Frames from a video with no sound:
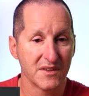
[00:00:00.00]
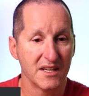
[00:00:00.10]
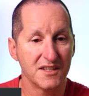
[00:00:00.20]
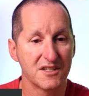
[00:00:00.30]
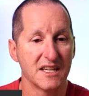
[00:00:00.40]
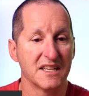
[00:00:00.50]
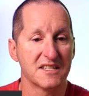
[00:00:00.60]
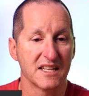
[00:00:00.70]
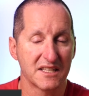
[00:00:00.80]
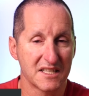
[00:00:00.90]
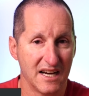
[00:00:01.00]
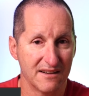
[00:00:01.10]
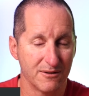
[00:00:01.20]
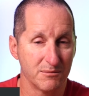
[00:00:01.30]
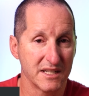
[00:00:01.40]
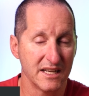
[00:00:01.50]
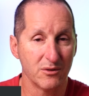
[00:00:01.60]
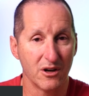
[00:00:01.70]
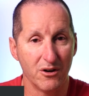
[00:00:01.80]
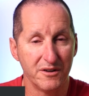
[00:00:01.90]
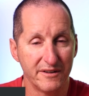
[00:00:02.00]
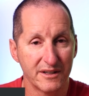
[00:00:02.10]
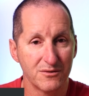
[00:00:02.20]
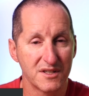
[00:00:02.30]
It's a select star from T where owner equals